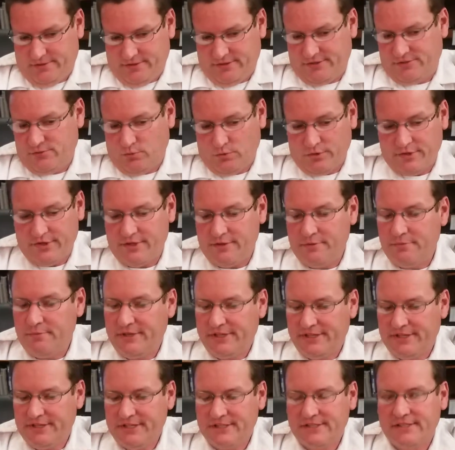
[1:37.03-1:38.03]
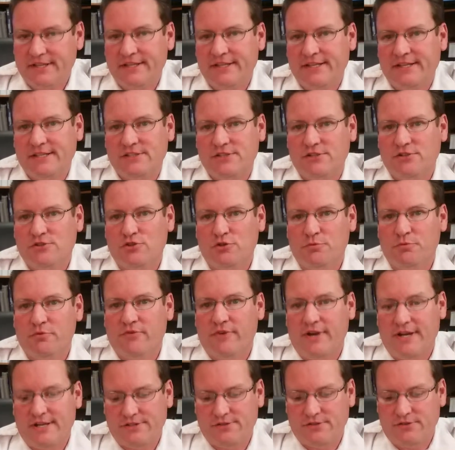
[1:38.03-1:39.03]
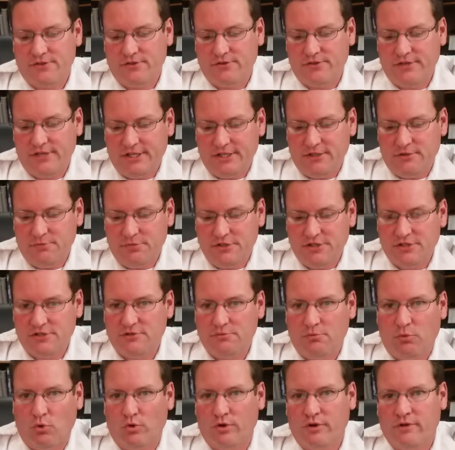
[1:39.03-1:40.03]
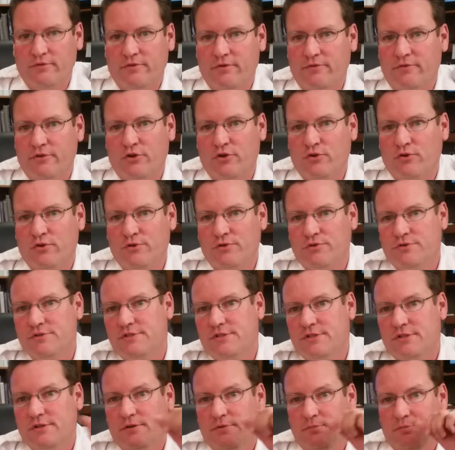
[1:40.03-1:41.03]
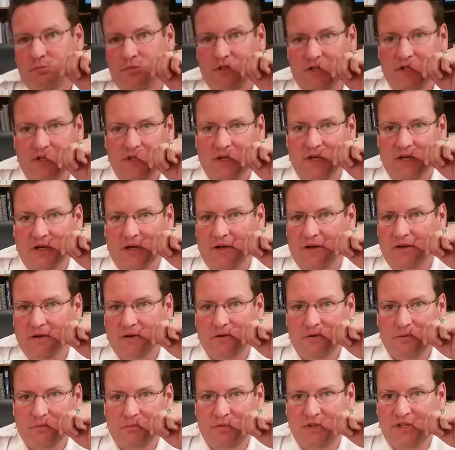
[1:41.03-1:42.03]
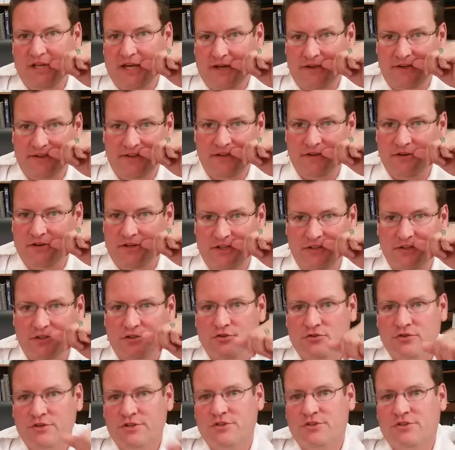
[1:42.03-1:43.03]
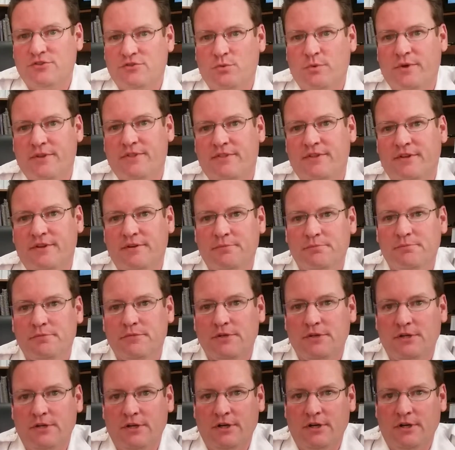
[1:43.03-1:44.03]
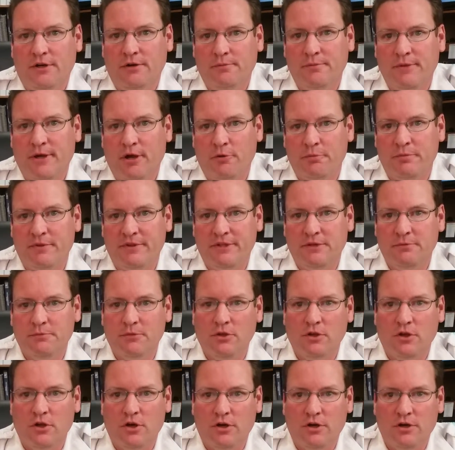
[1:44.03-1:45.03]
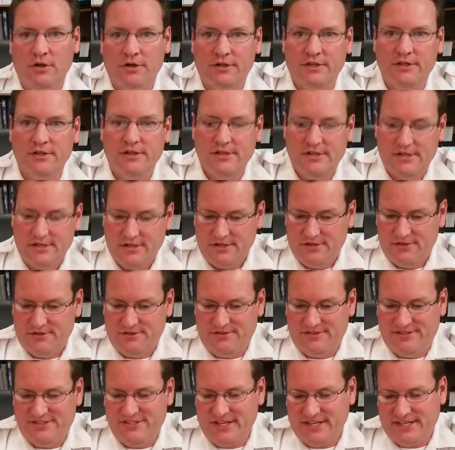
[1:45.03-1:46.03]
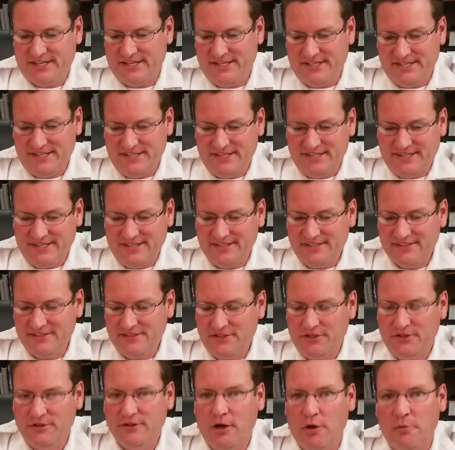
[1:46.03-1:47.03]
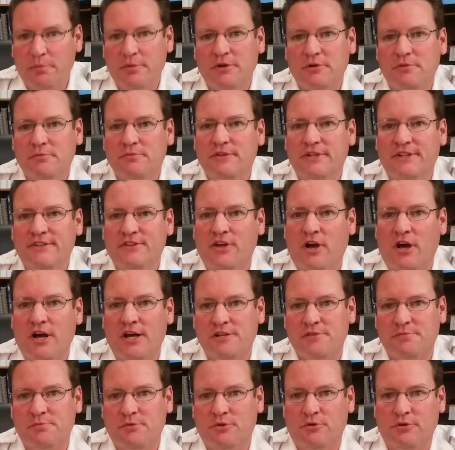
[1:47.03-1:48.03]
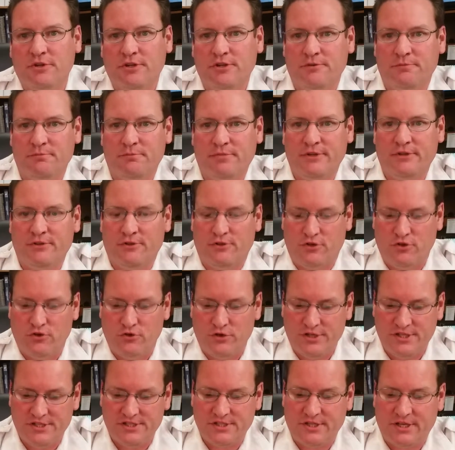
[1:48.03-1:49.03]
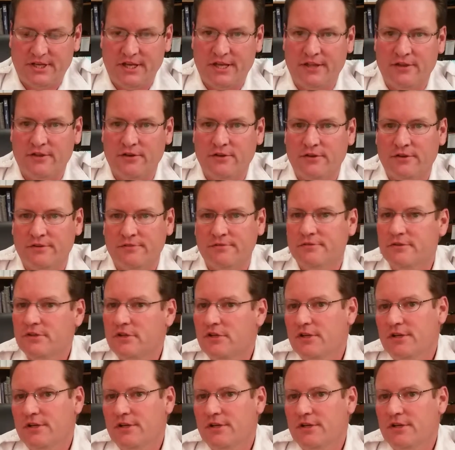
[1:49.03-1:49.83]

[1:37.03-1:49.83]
As one of the big things, I think, as a supervisor, you need to be supportive of your crews. Be out there in the trenches with them, helping them along, checking, helping them at the hospital, putting gurneys together,